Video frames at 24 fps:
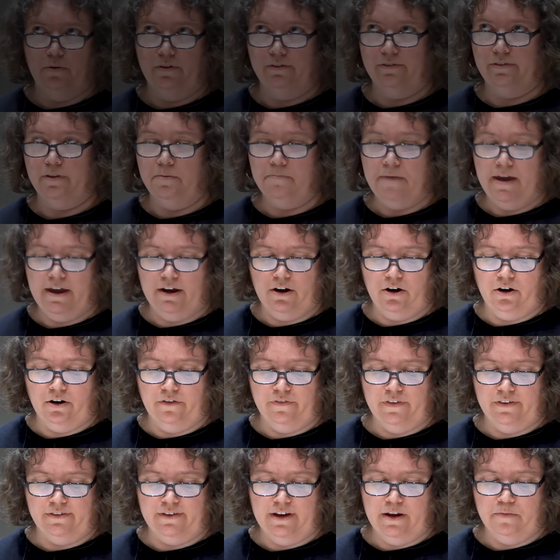was the maker
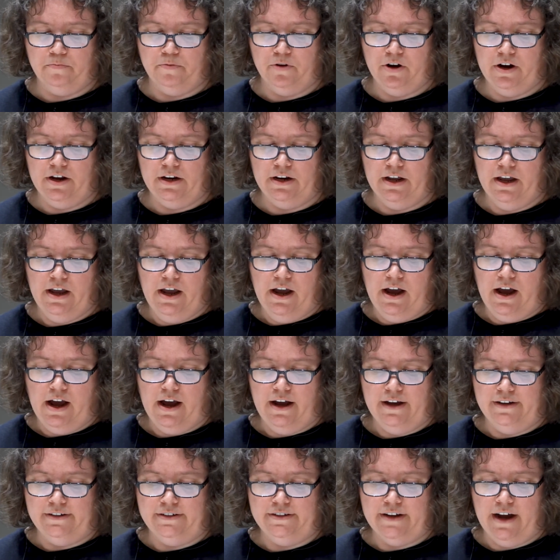of this apron,
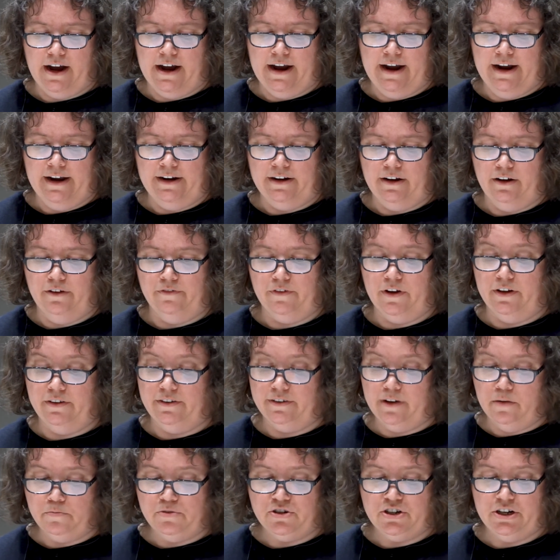died of
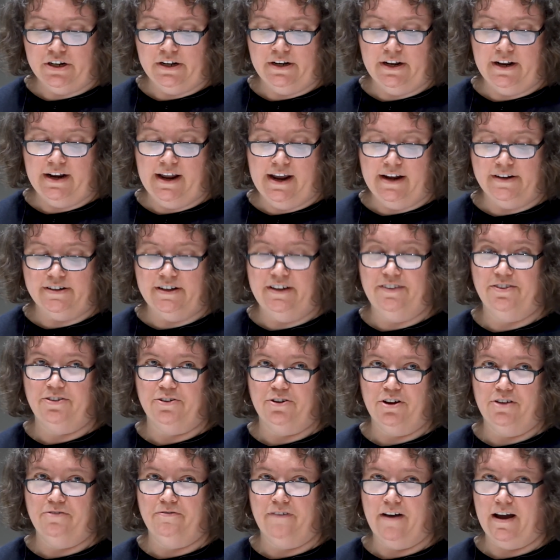consumption in
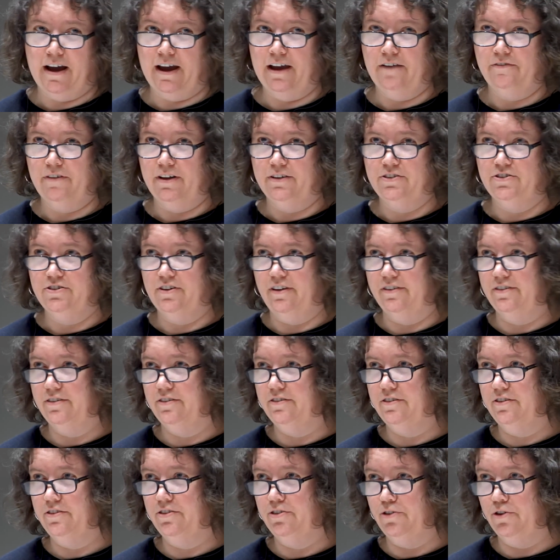1835 at
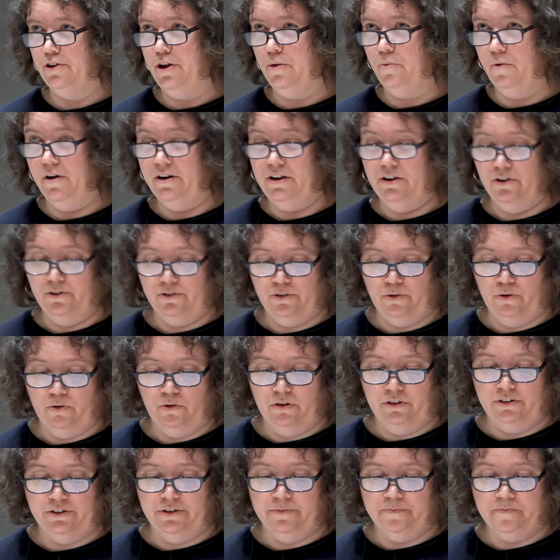just 31 years
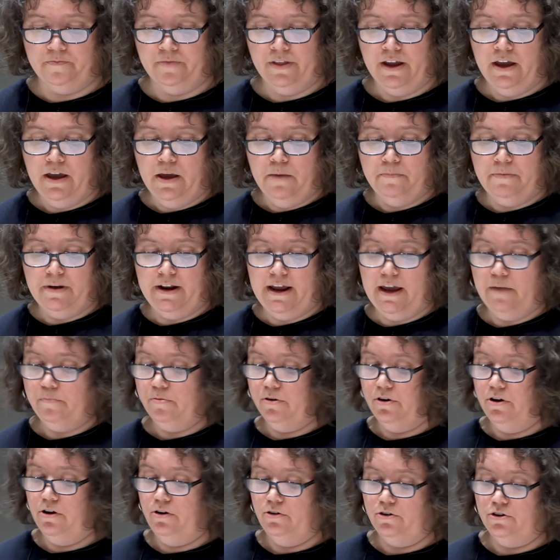old. But
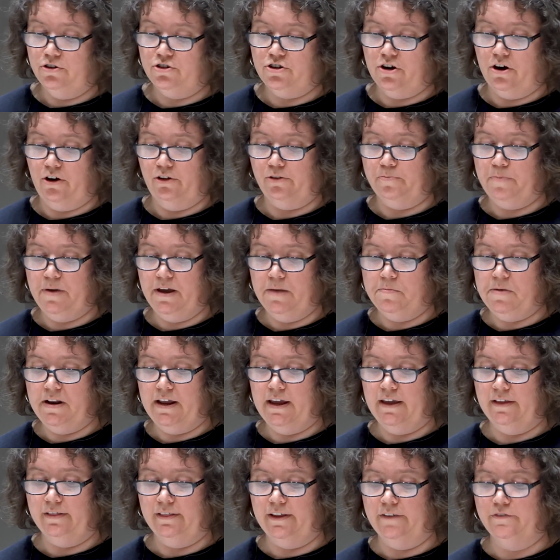apron owner Charles
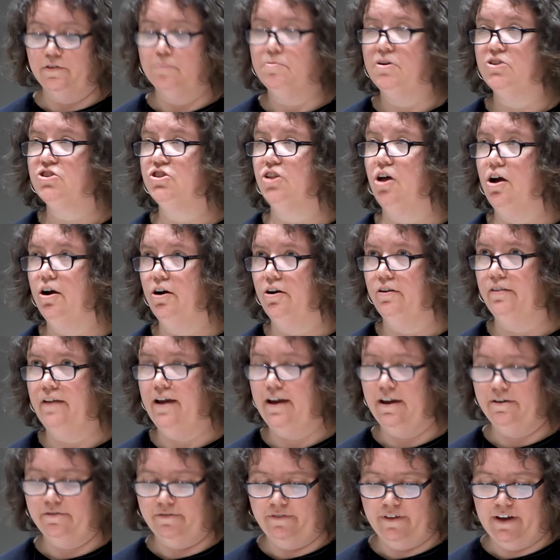Peabody lived a much longer
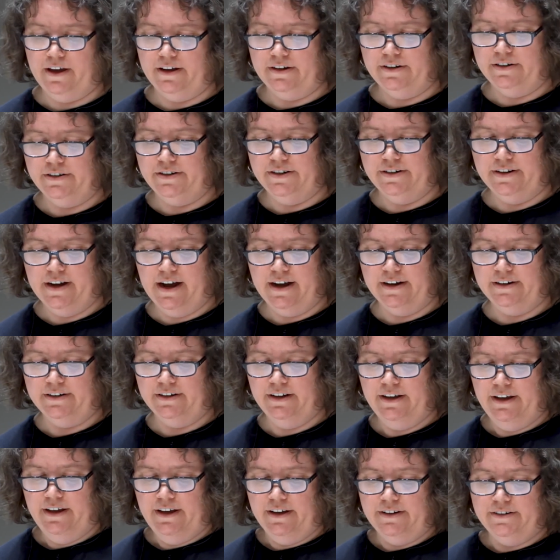life and did
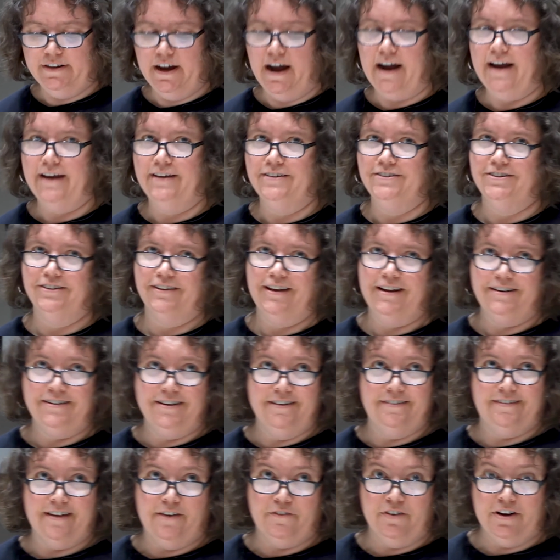not die until
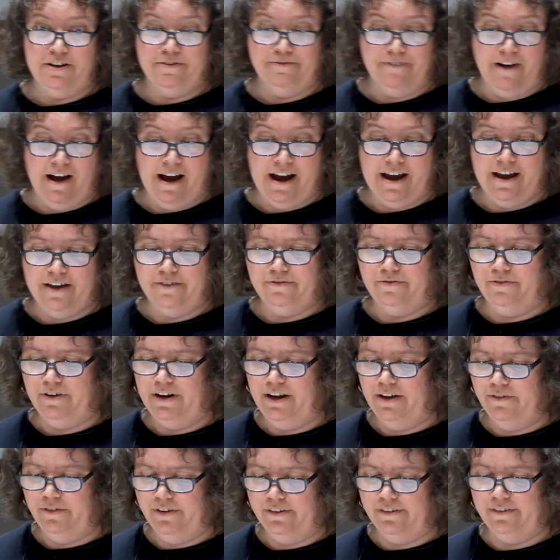1875 when
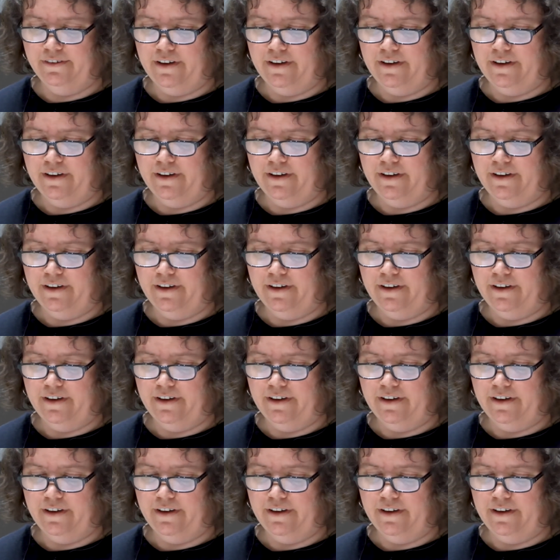he was